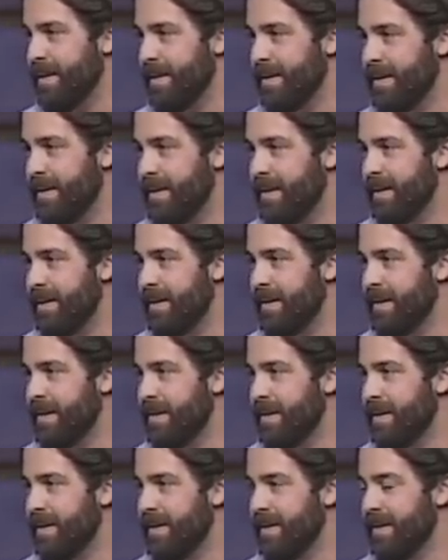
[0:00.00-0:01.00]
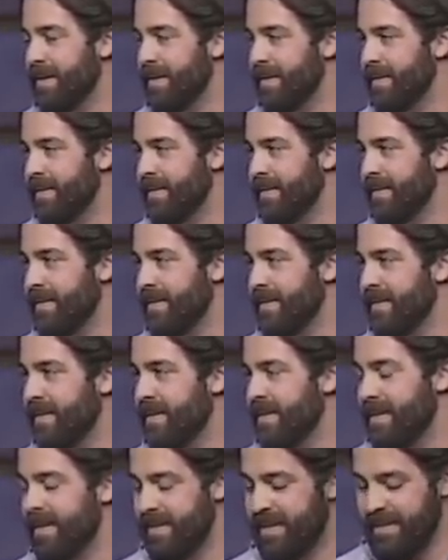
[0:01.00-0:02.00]

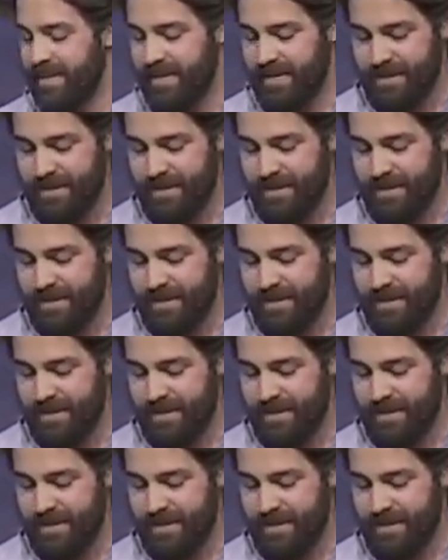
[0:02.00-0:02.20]
No one is speaking in this clip.